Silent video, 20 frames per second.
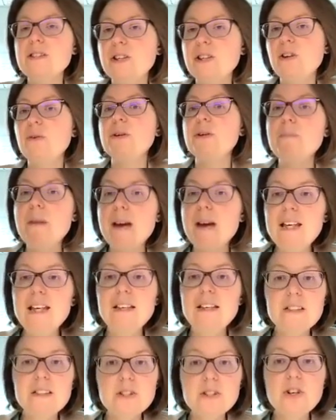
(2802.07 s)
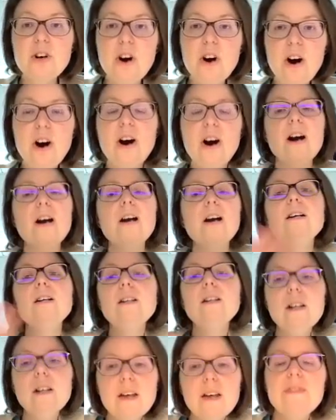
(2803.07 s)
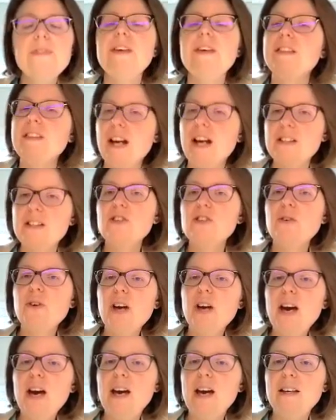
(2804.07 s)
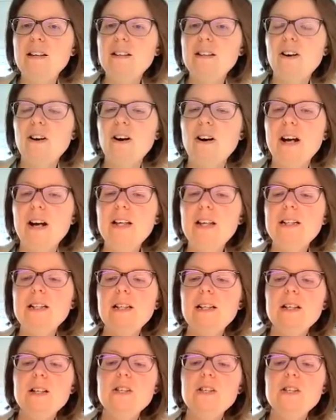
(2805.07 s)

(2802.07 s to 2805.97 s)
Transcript: in making this car, then that's okay. All right.